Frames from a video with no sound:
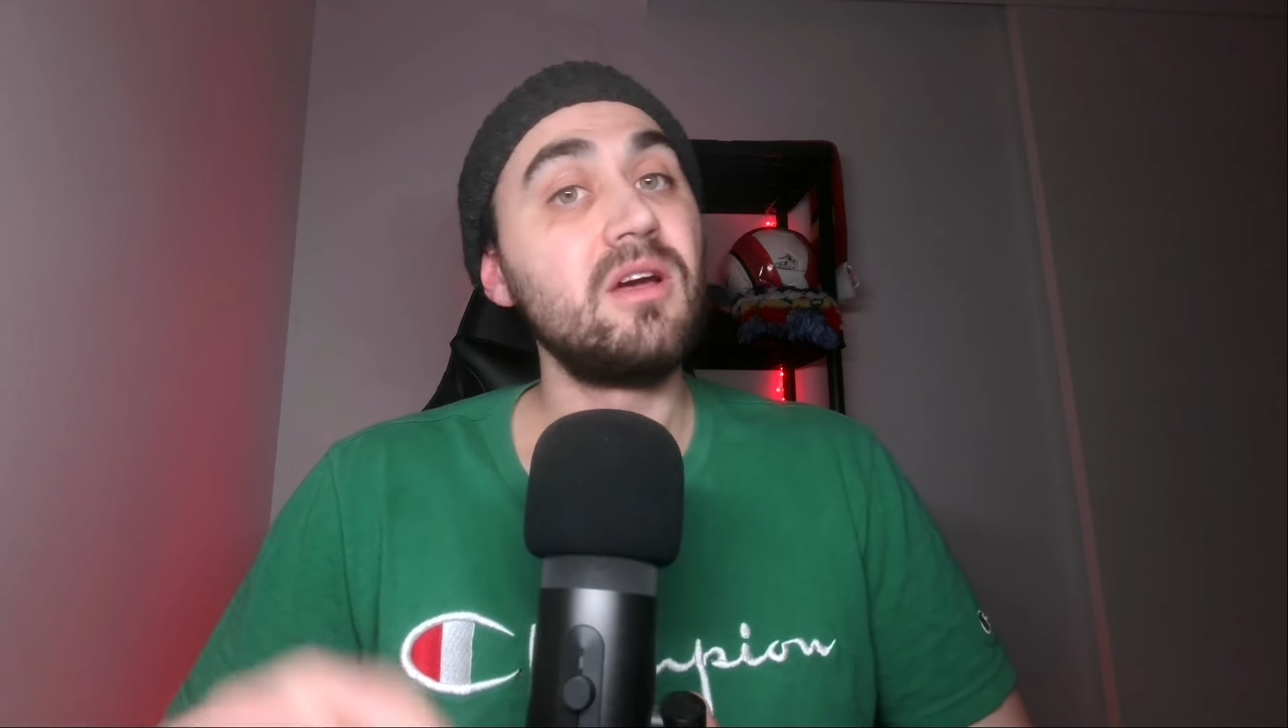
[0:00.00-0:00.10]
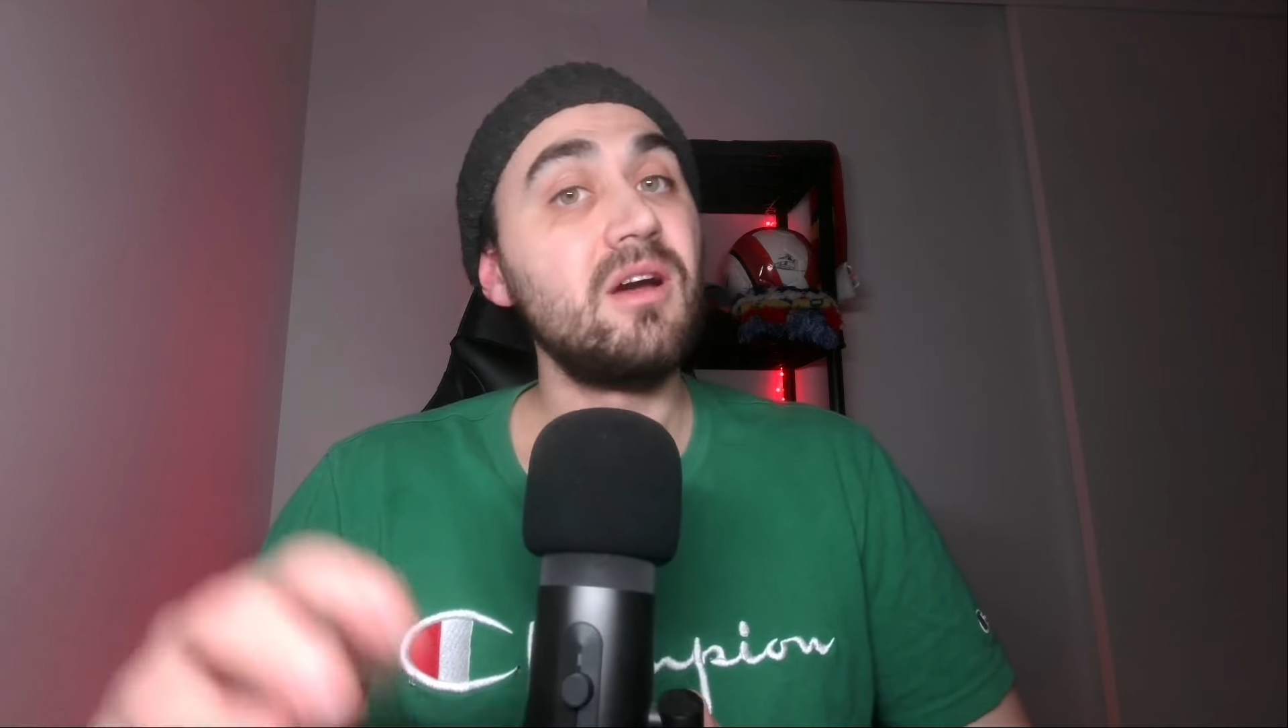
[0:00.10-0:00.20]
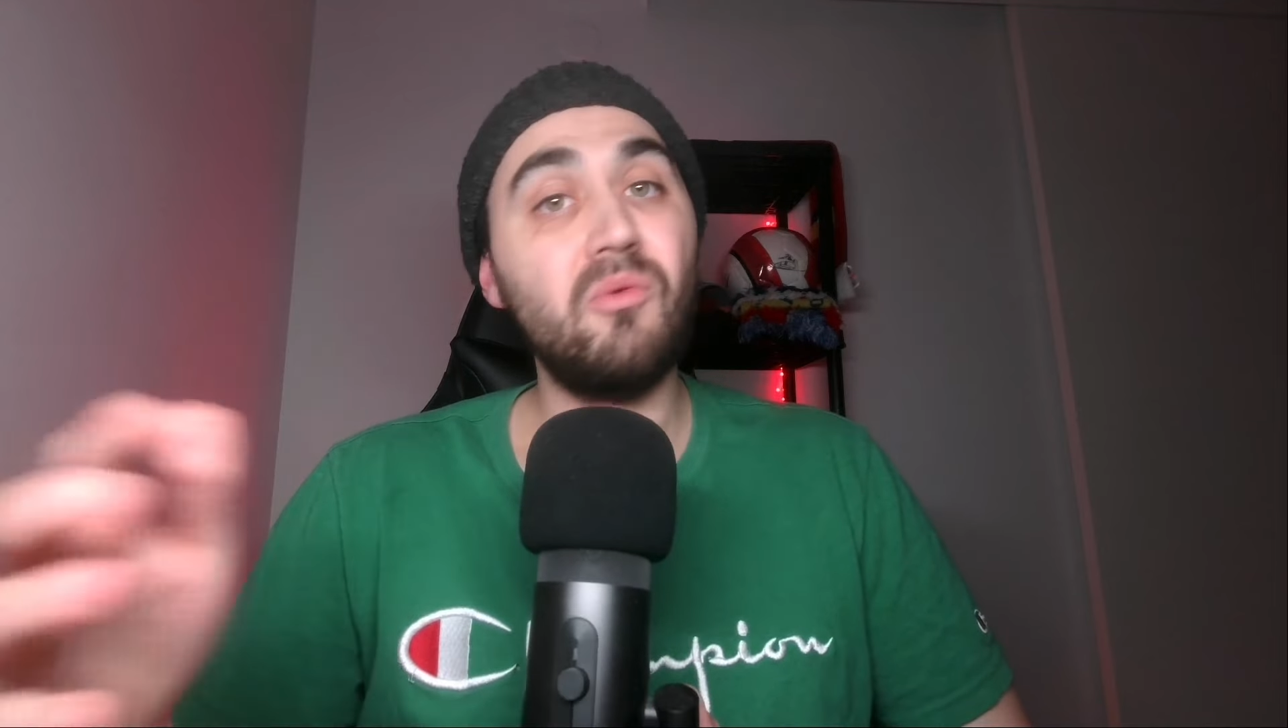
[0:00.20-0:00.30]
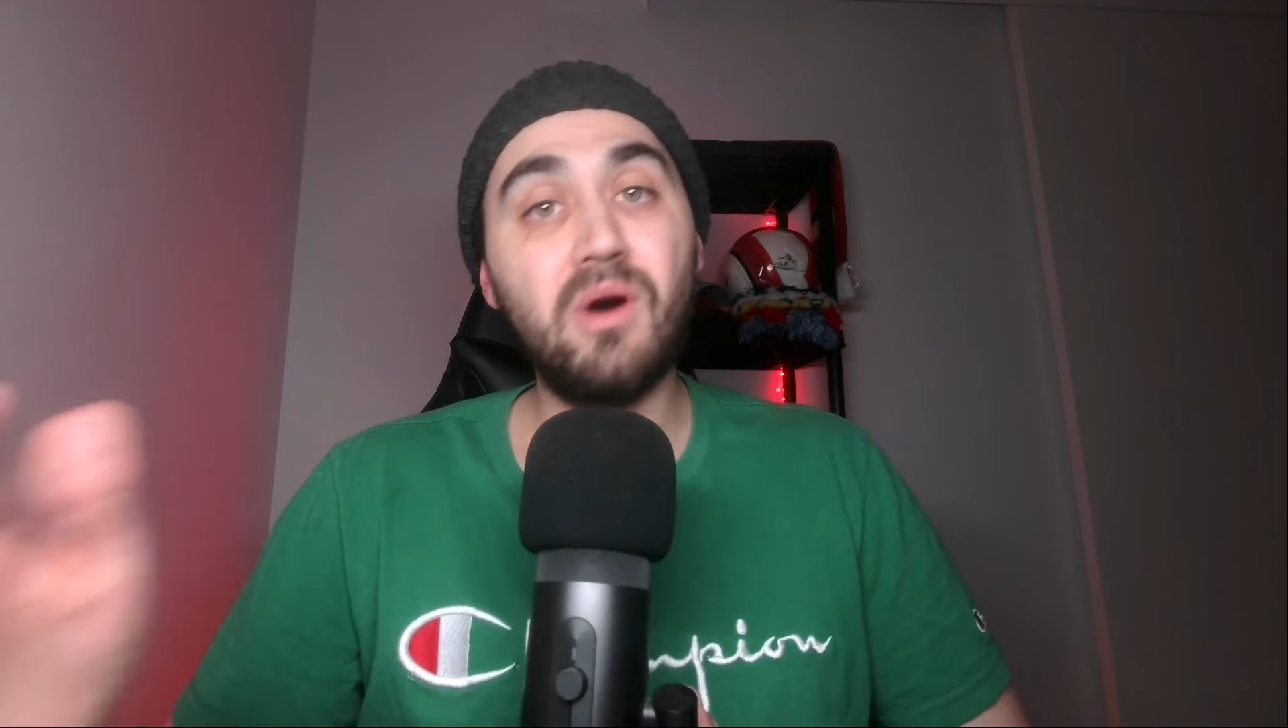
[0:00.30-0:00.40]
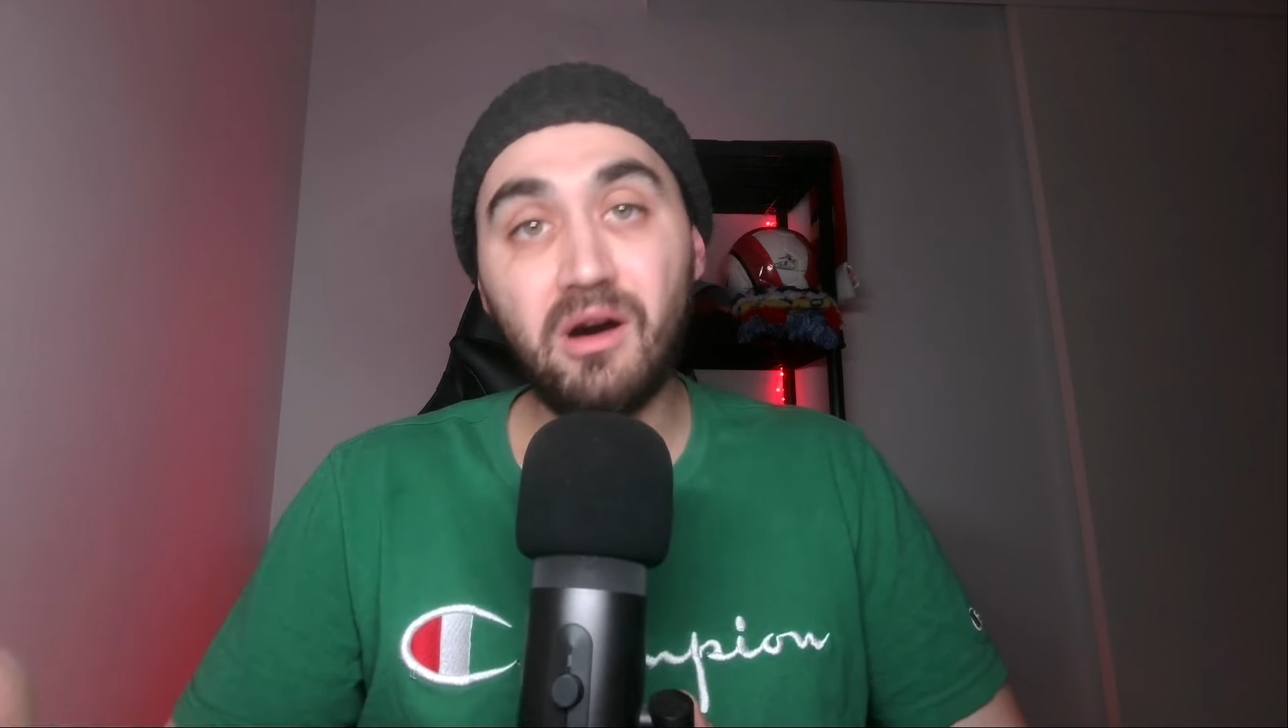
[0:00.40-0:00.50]

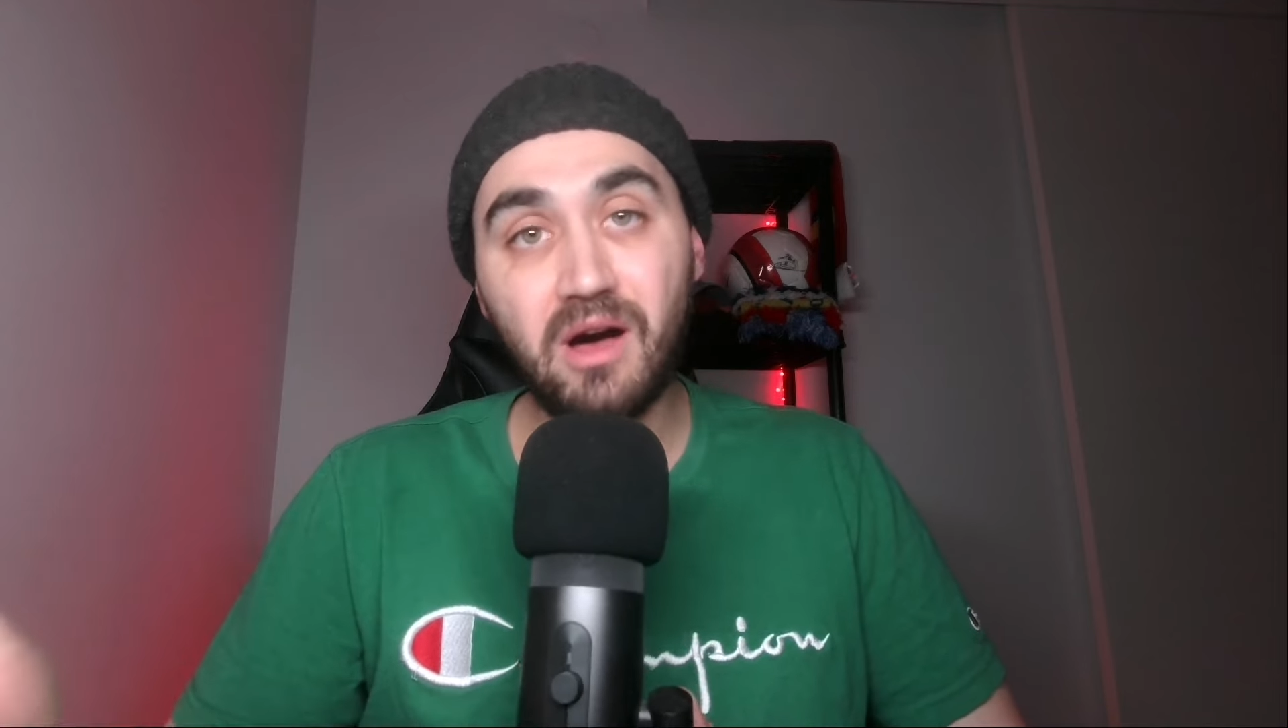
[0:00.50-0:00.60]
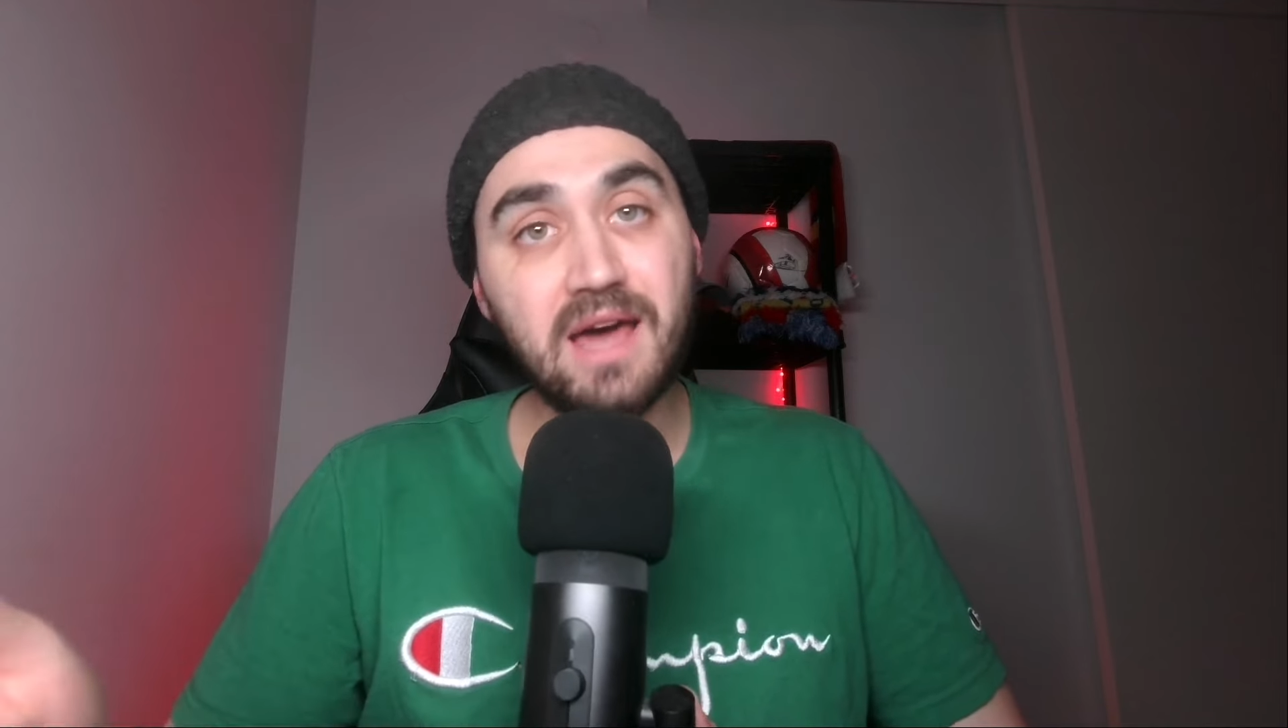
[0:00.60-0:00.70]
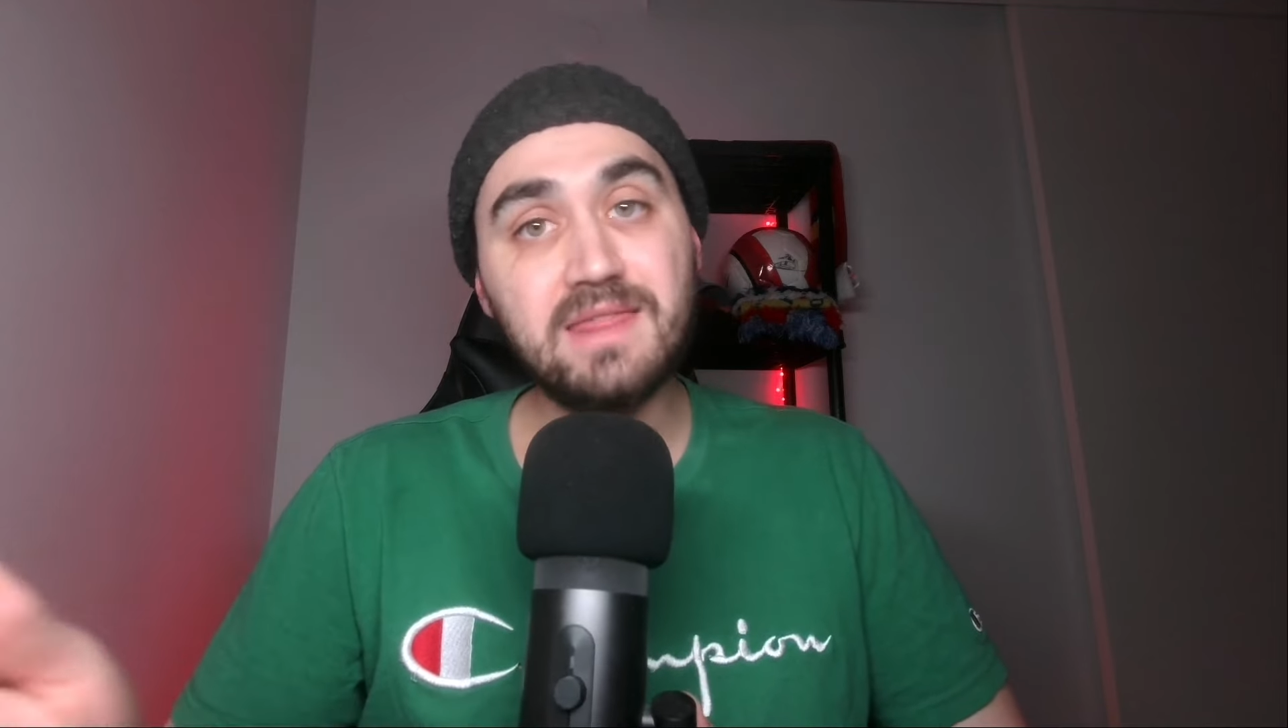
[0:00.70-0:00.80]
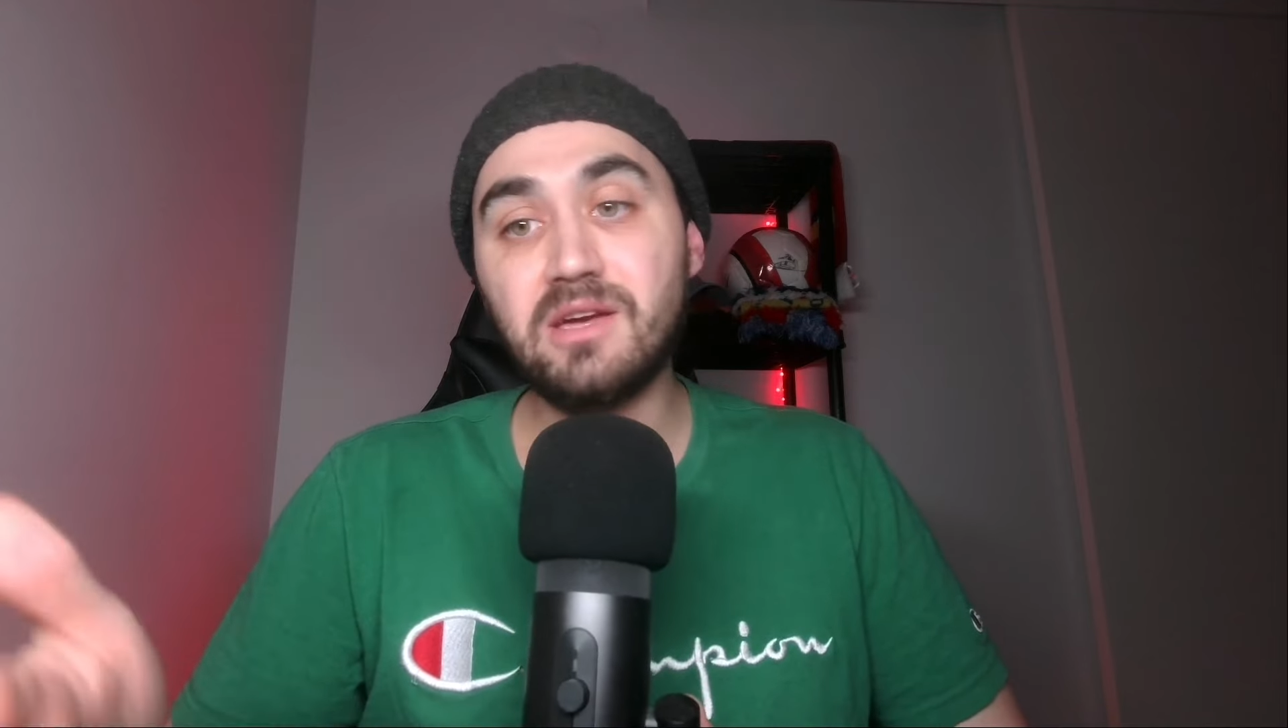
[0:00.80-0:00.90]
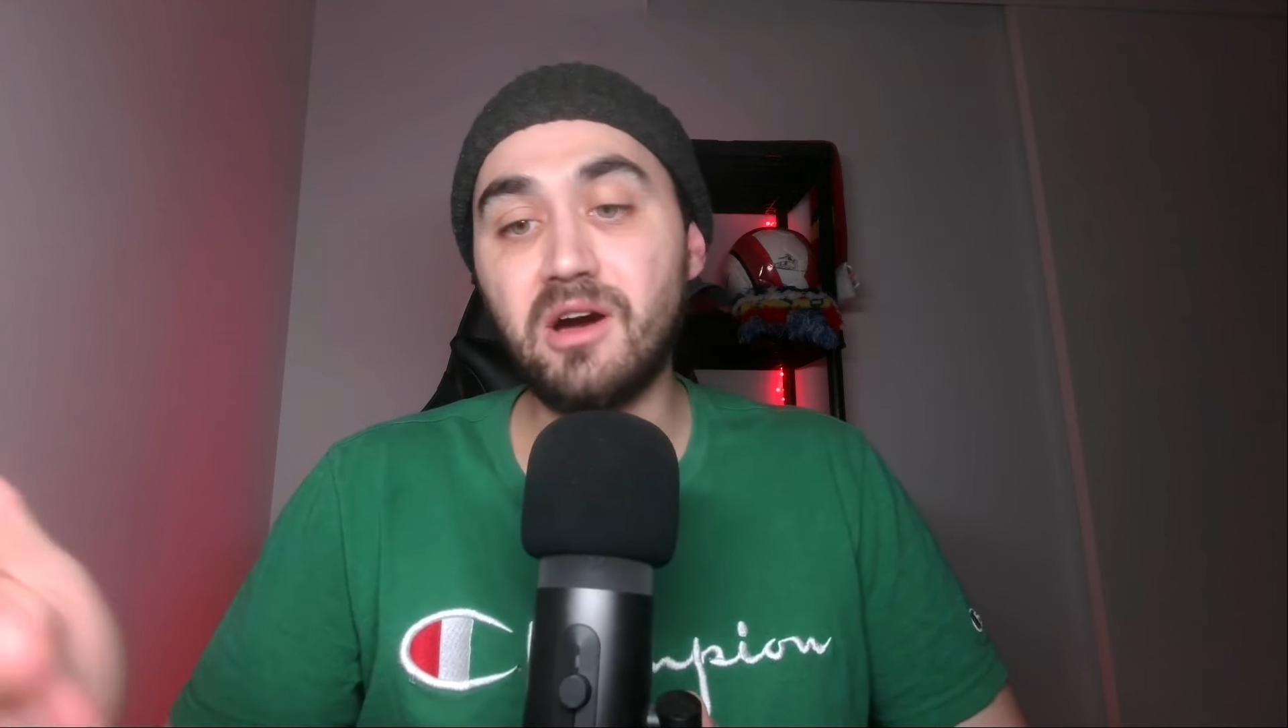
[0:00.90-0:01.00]
Well, I think